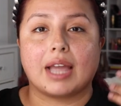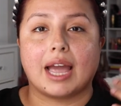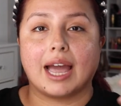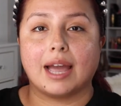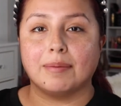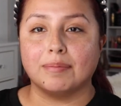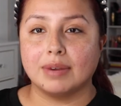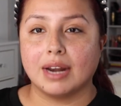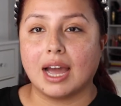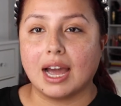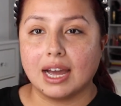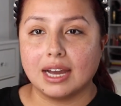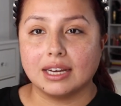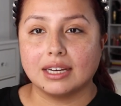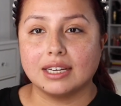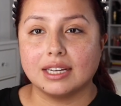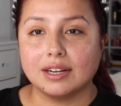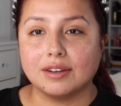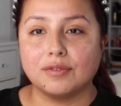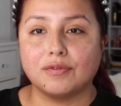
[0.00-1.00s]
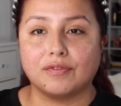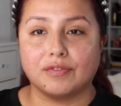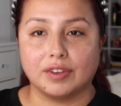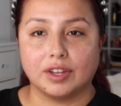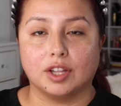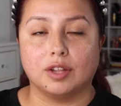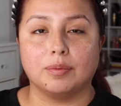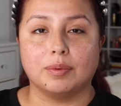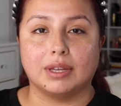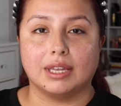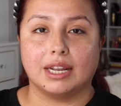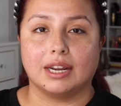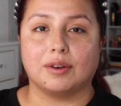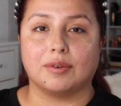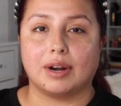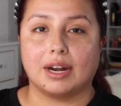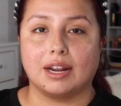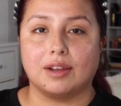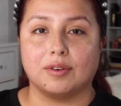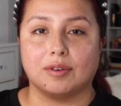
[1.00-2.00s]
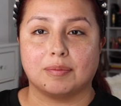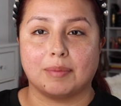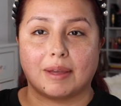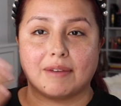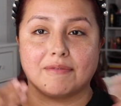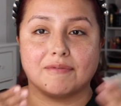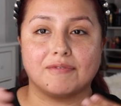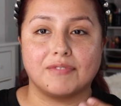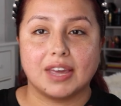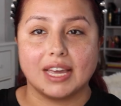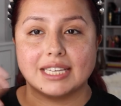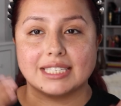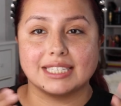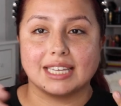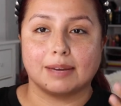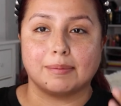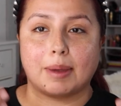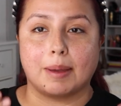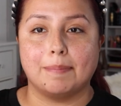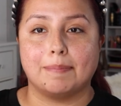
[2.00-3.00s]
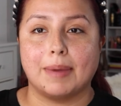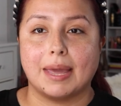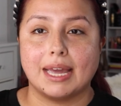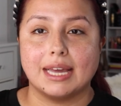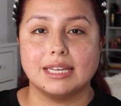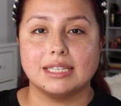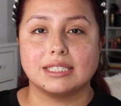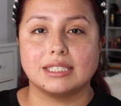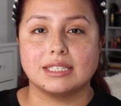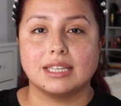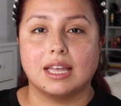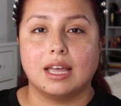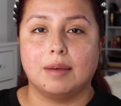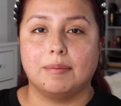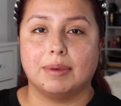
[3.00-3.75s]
I'm not going to film getting ready with my face, like my base,